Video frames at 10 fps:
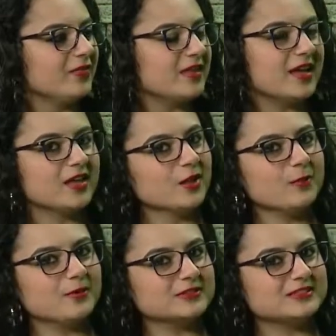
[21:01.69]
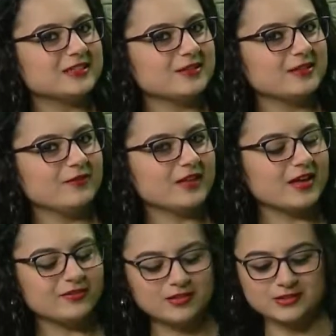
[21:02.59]
Dan Gilbert wants to sell the Cleveland
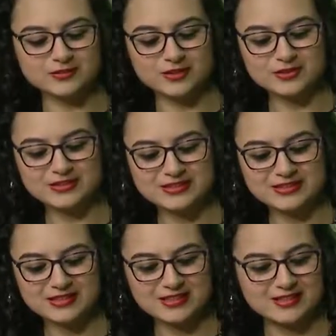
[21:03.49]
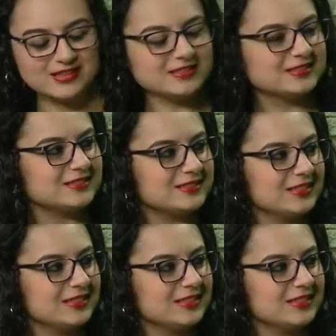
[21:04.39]
Cavaliers, folks. And that's,